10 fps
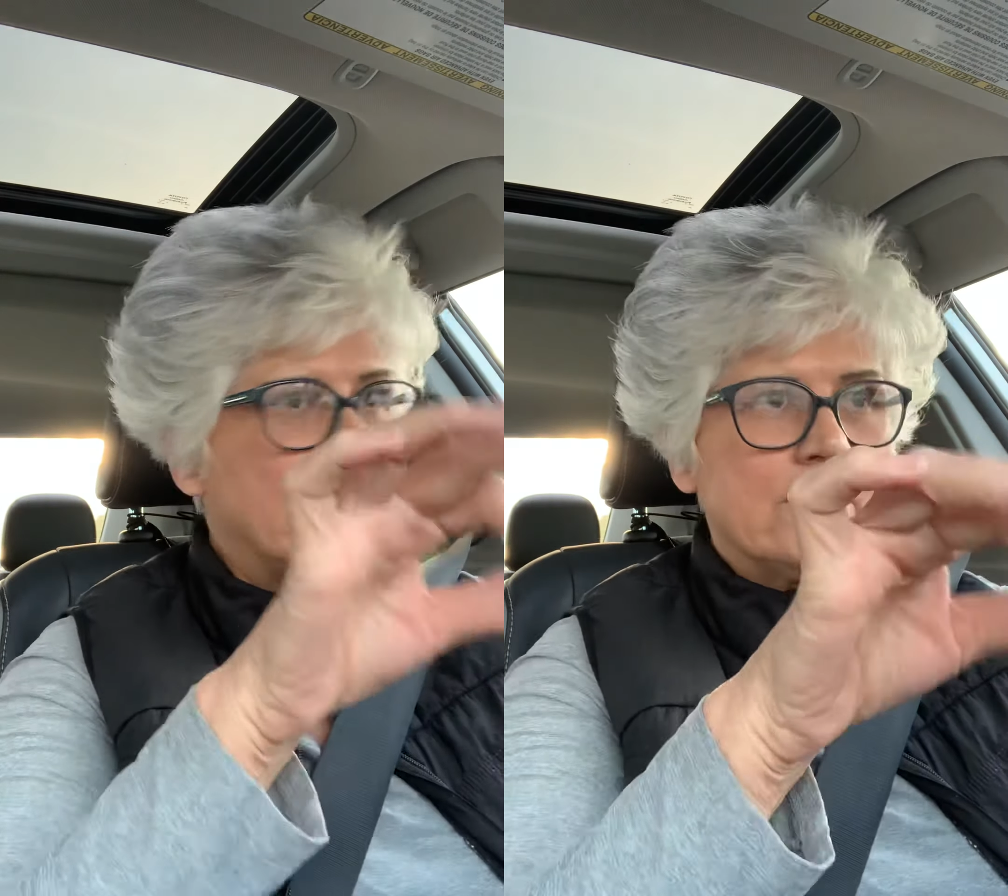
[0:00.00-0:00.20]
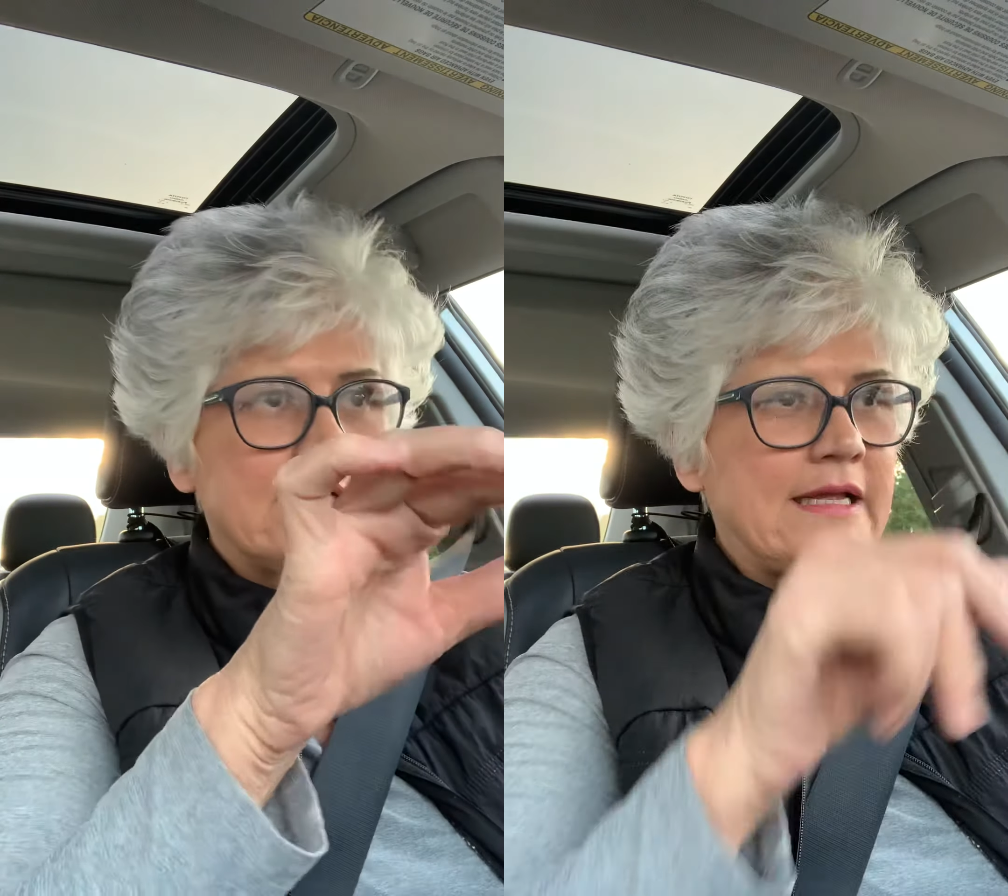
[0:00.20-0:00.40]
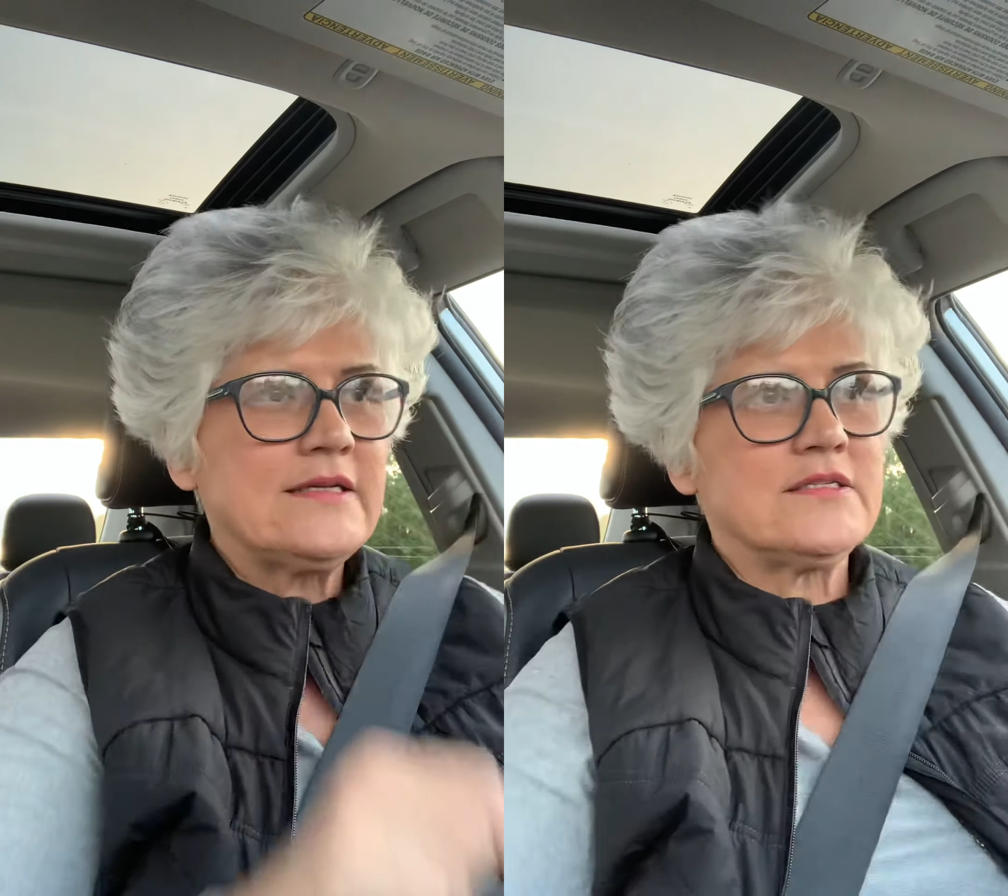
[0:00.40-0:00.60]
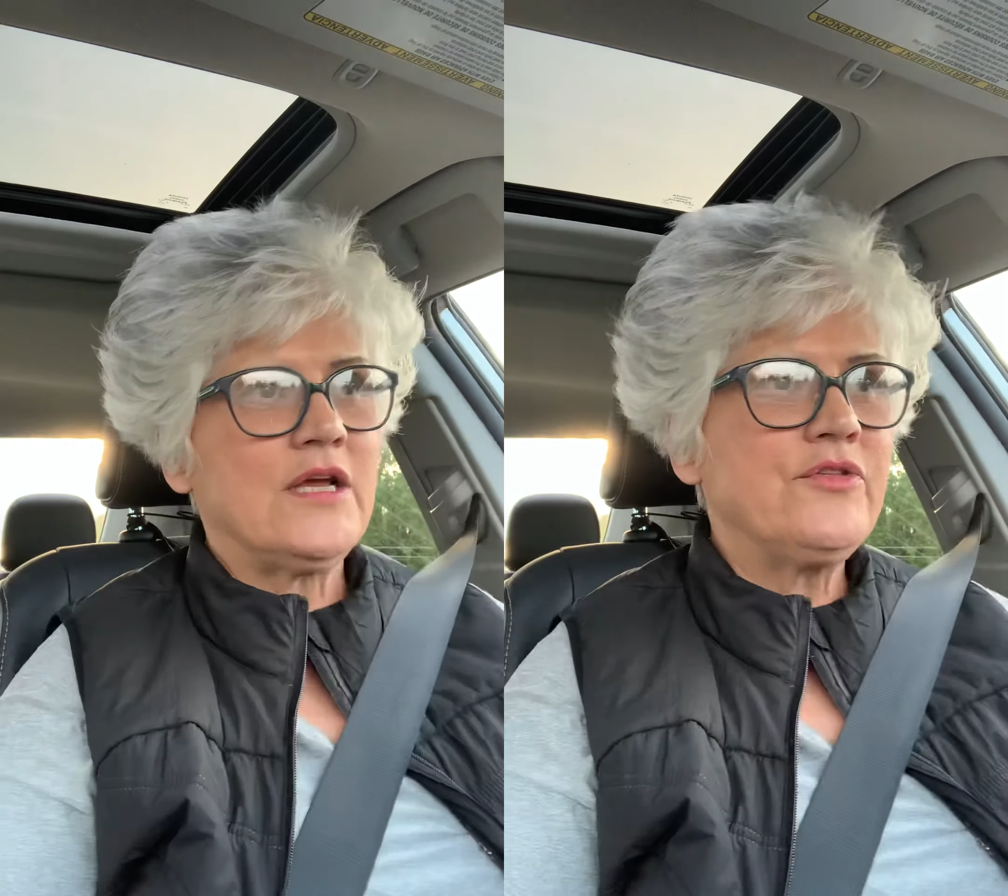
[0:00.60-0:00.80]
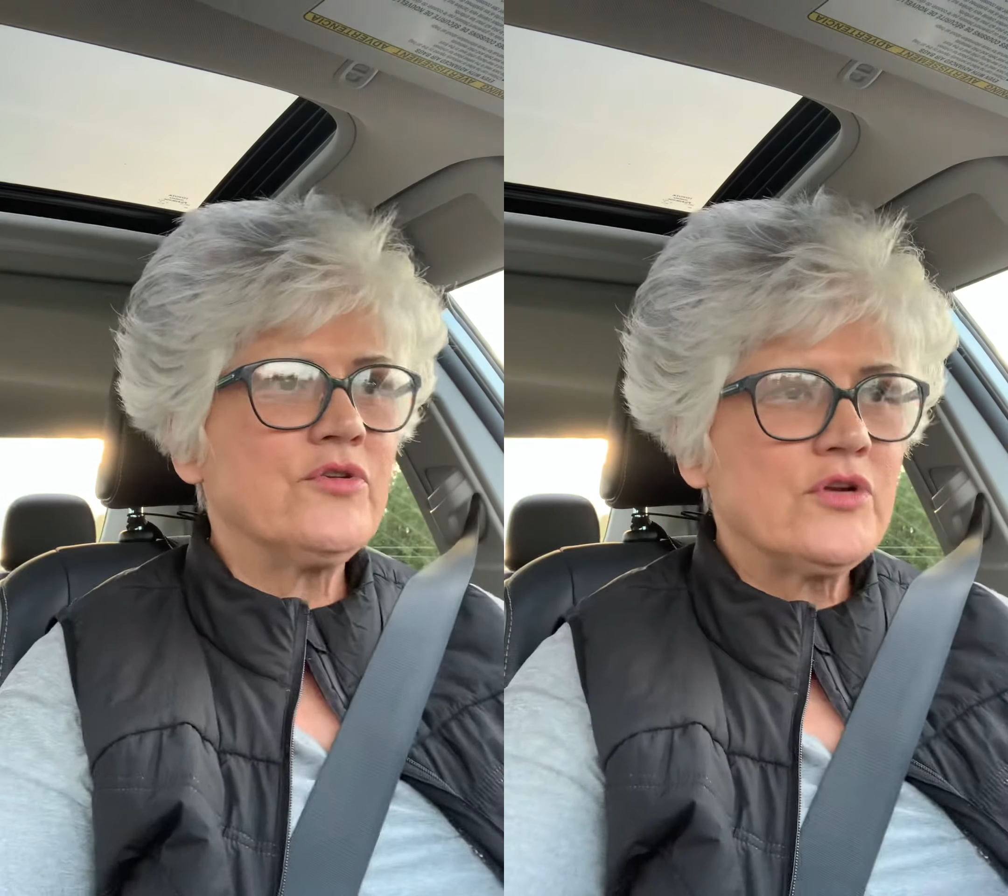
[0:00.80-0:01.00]
there at that
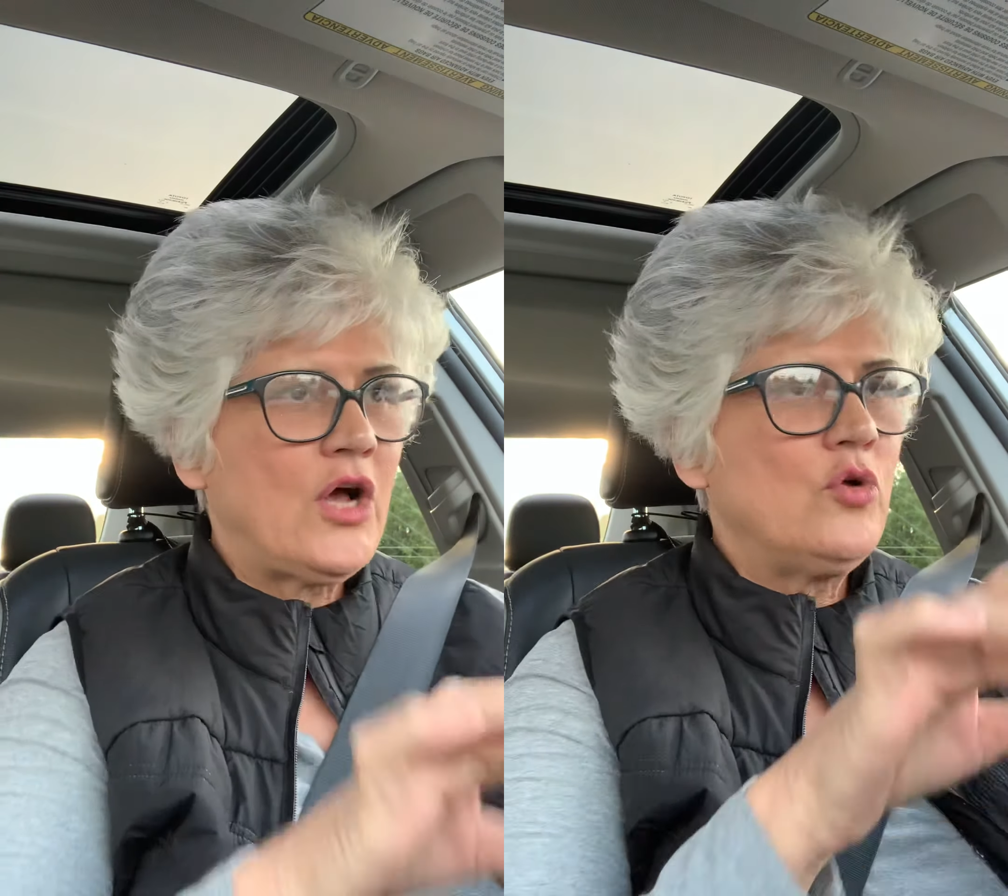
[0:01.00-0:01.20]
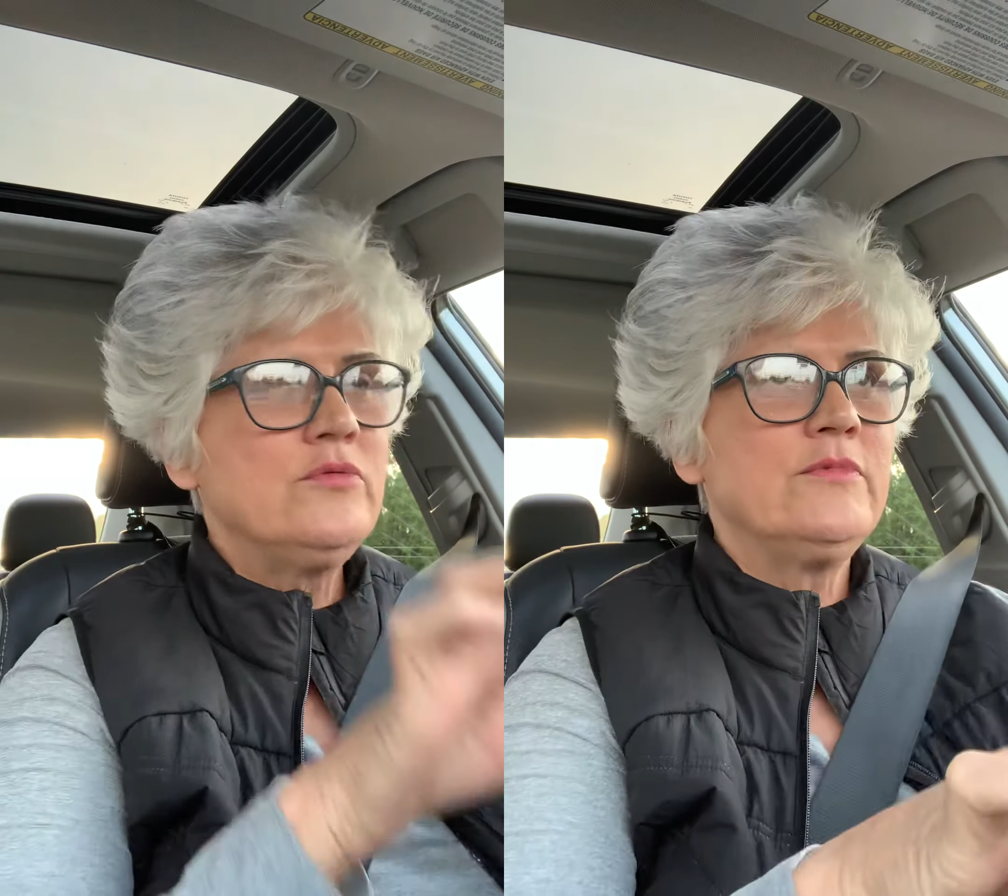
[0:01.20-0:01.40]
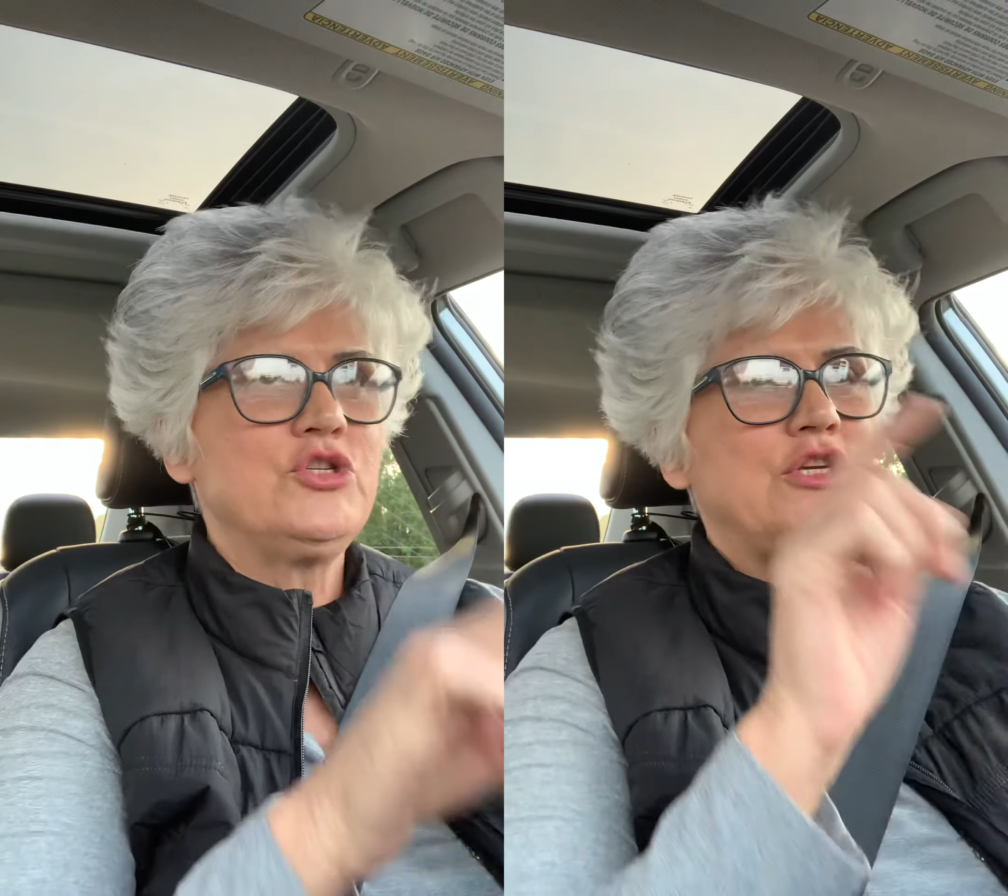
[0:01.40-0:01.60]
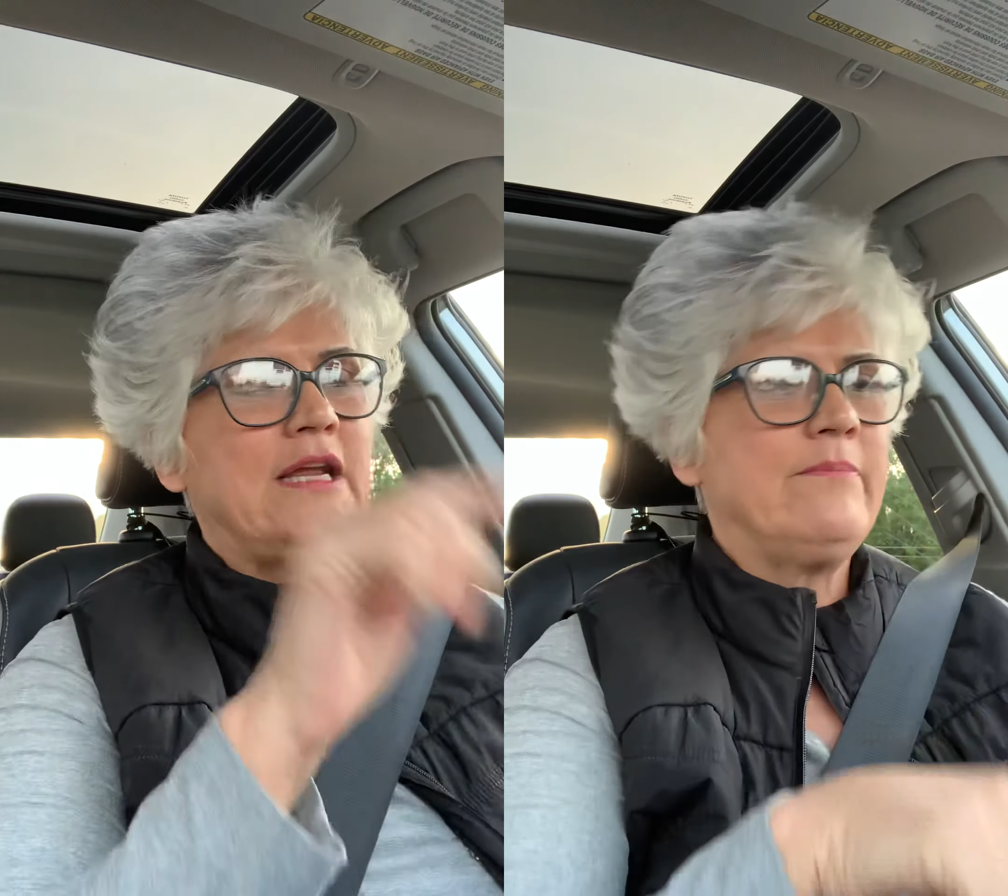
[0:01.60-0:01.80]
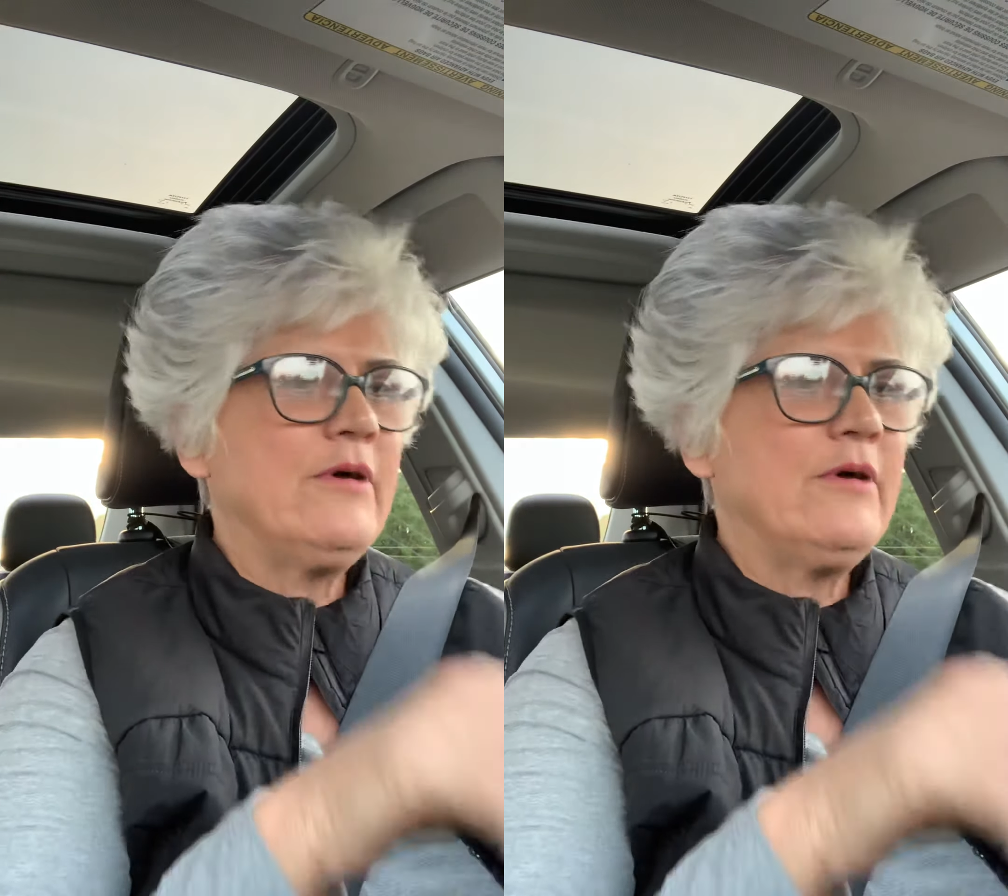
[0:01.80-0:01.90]
Southern Gold machine,